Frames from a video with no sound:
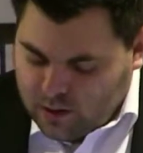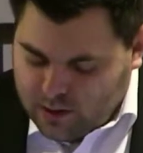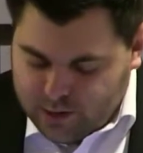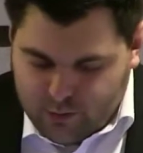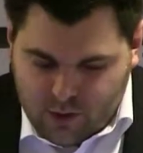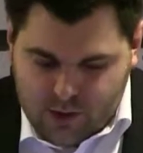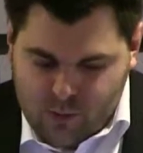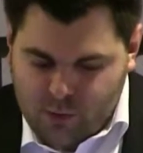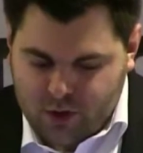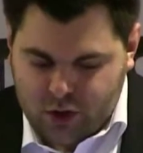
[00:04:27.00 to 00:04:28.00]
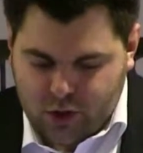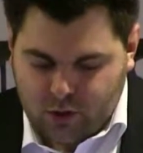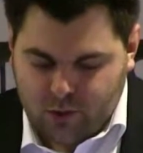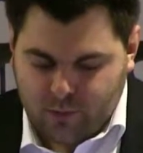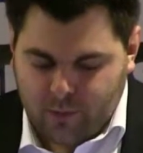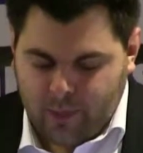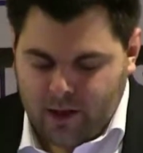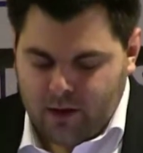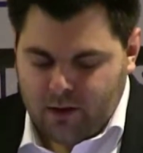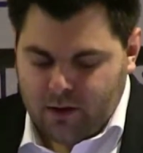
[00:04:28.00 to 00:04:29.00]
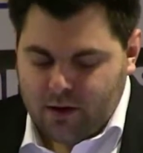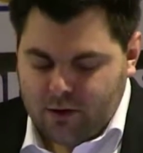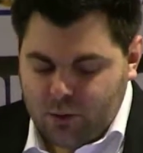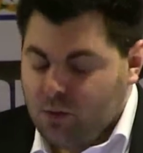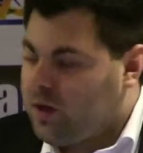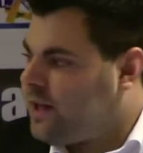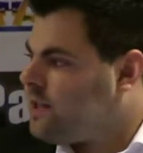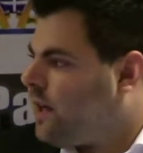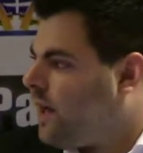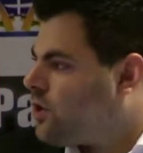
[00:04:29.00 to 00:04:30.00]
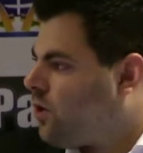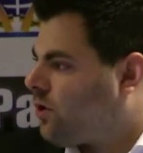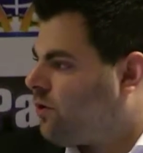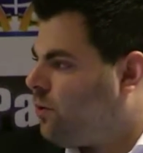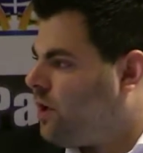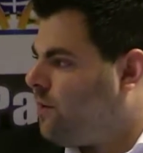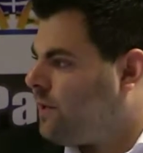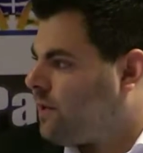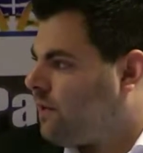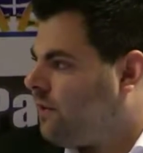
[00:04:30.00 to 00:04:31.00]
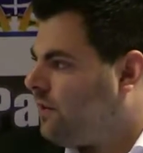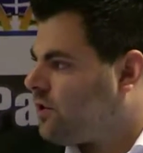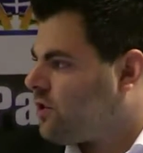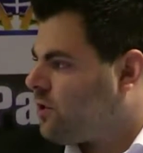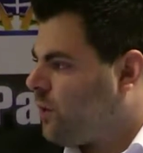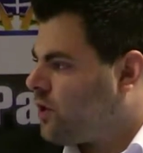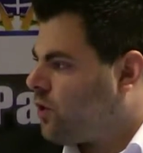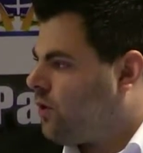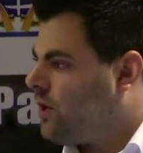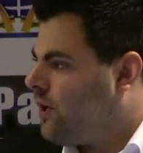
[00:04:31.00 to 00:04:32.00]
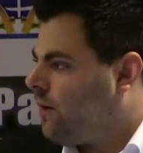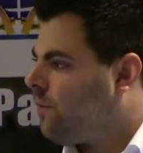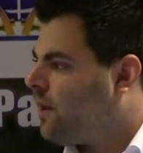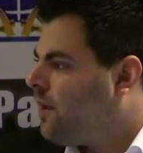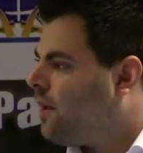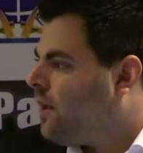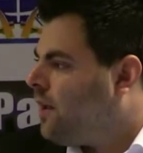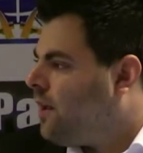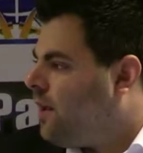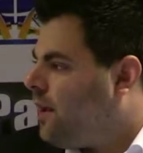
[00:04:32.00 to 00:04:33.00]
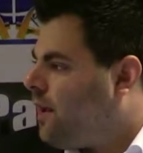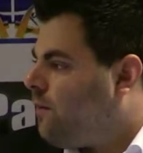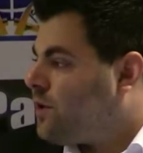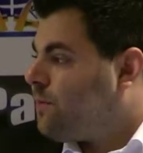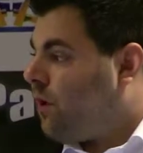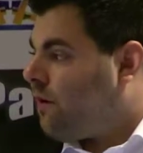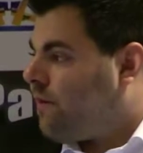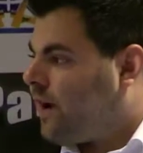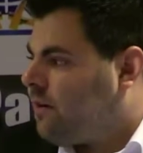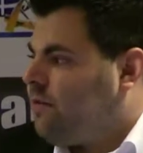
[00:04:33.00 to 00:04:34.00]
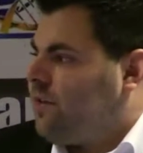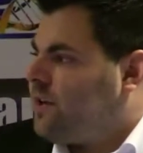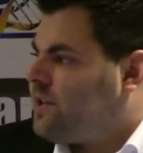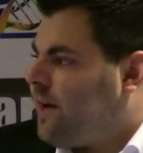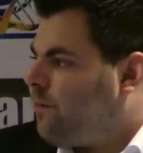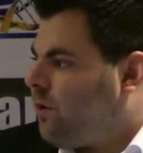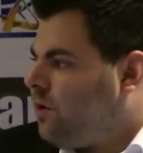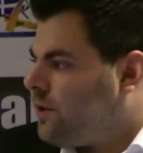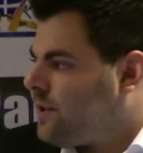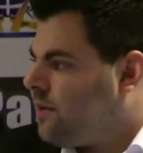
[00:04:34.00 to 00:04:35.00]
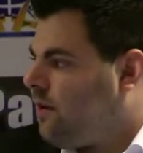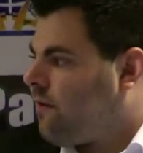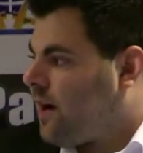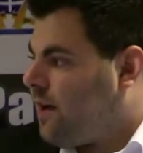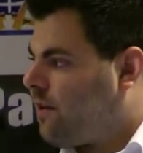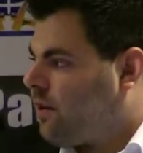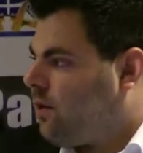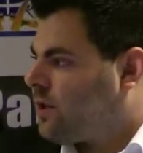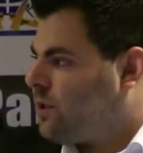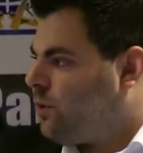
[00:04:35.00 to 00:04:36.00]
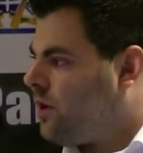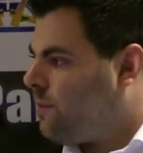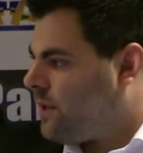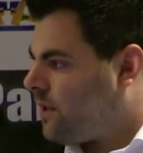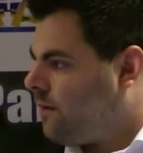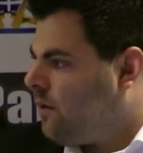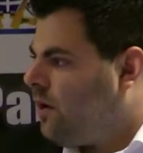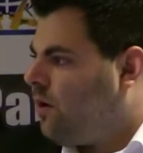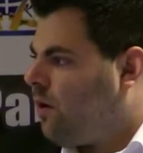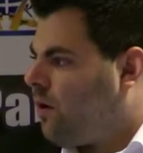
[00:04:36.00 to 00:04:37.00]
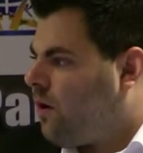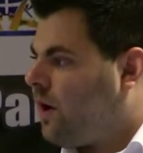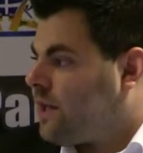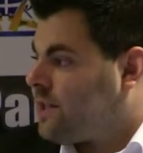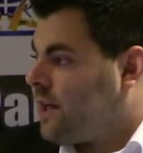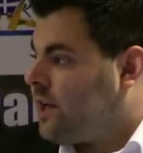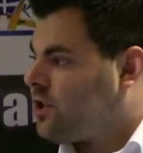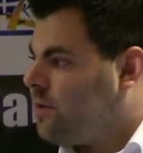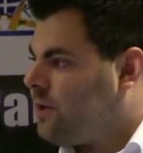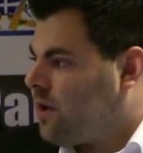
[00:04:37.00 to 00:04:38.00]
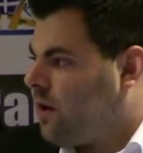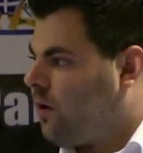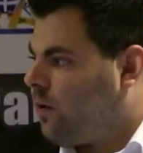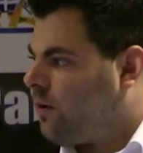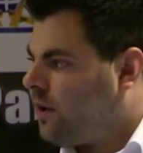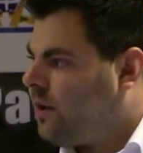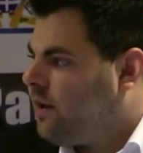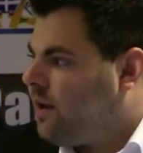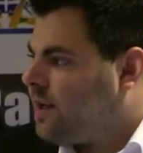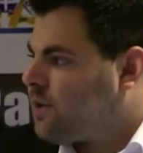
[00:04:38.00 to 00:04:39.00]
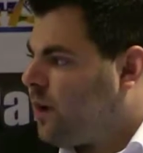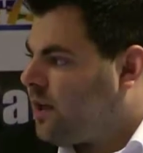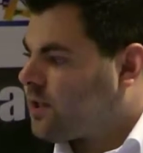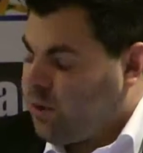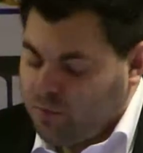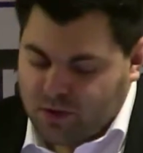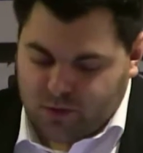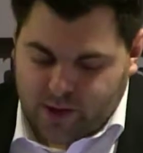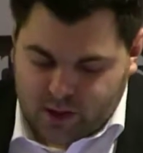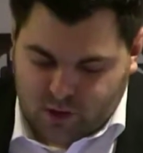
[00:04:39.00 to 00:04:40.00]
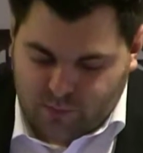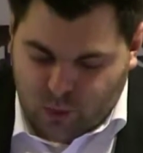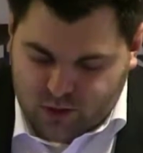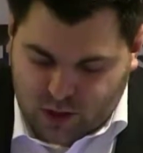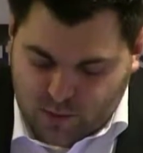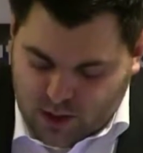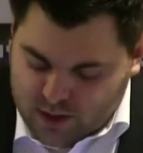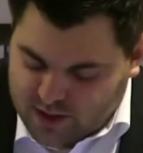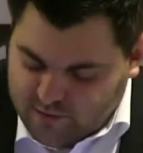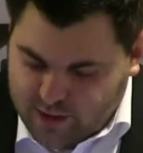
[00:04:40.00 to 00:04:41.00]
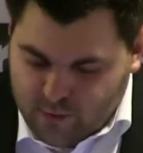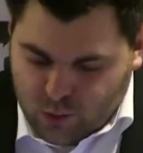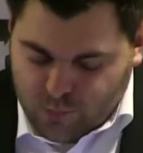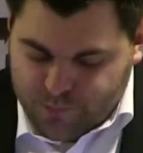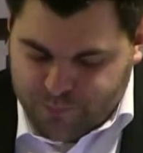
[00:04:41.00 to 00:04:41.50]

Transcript: It has furthermore been shown that a dual S E H COX two inhibitor, such as the one shown here, uh, was more effective than the same dose of either a COX two inhibitor or a S E H inhibitor alone, as well as co-administration of both inhibitors in vivo.